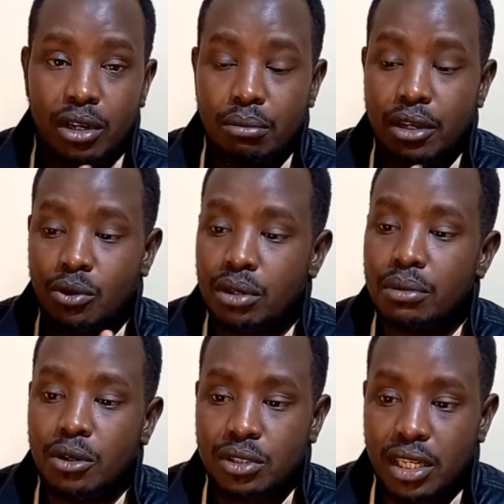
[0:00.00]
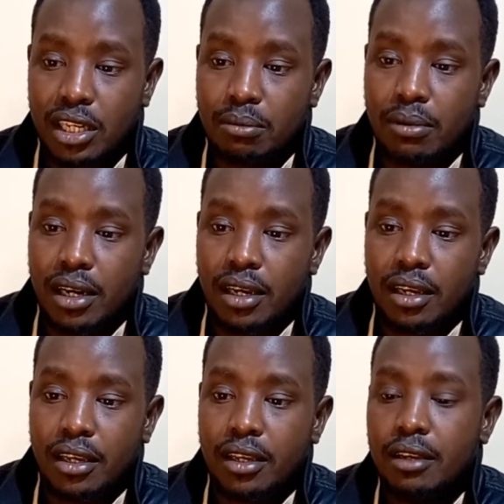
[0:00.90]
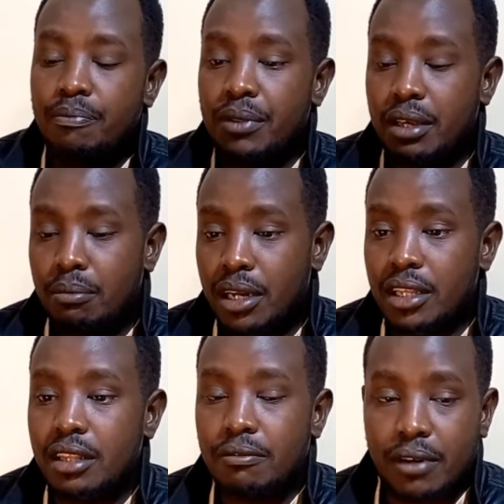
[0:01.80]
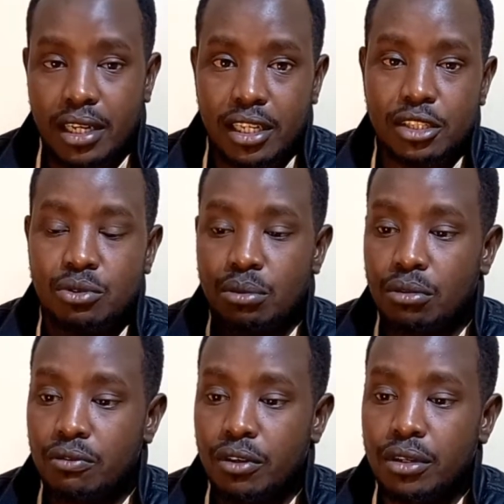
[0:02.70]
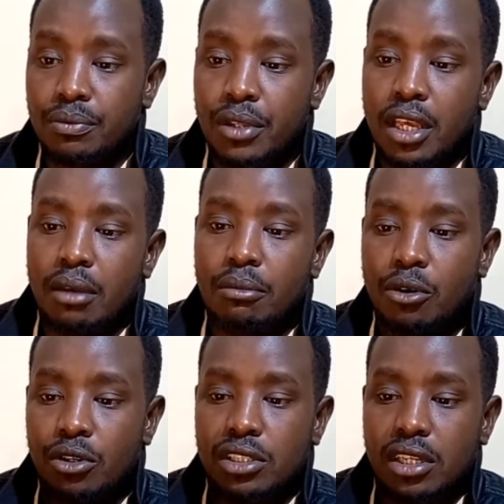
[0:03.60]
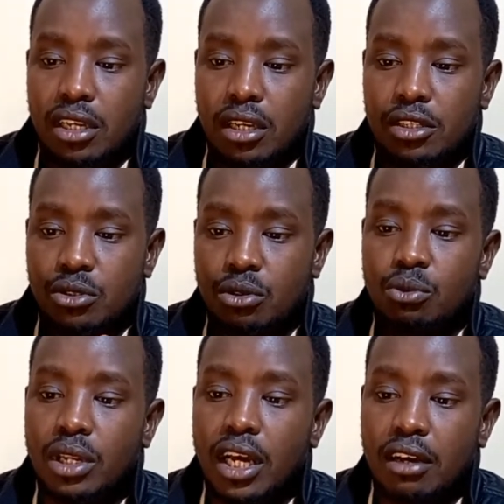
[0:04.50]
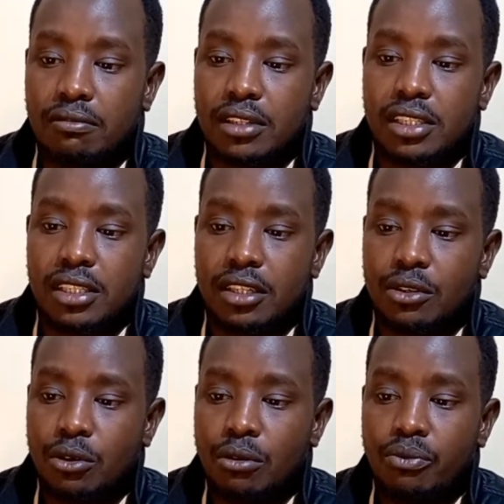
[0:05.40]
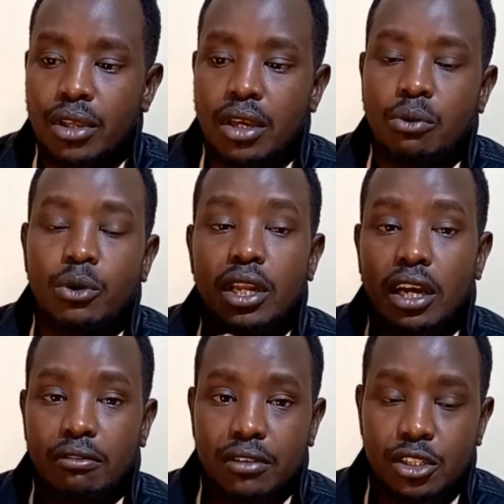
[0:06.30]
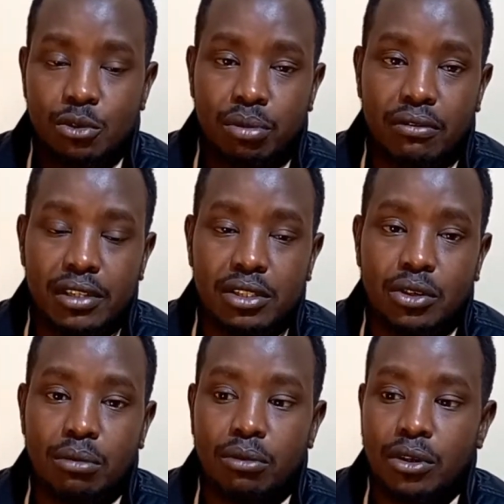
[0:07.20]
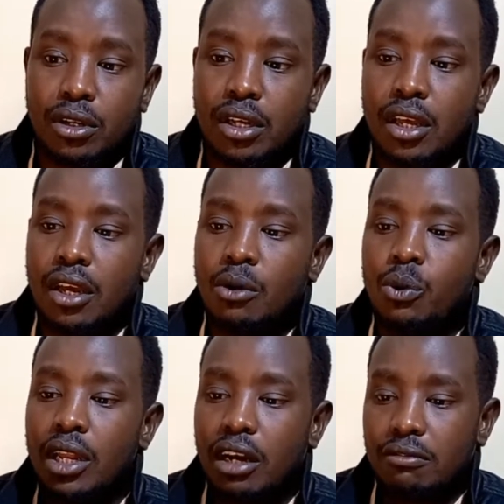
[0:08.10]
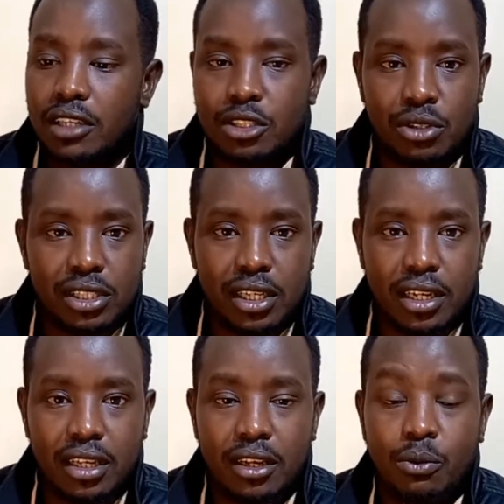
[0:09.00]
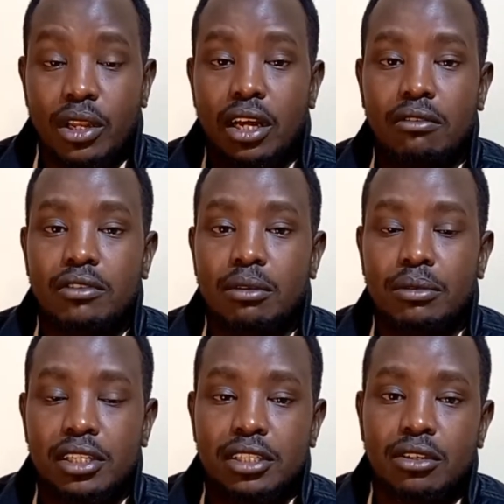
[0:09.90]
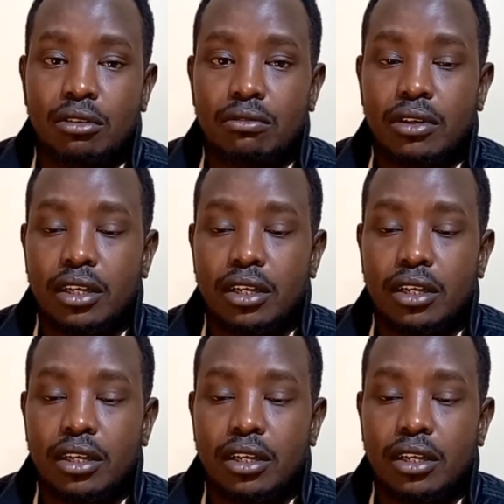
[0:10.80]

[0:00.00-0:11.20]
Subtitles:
be outlined by the fund as we move on, because soon we'll have the CEO, we'll have the Supervisory Board, we'll have the Treasury, we'll have the Ministry of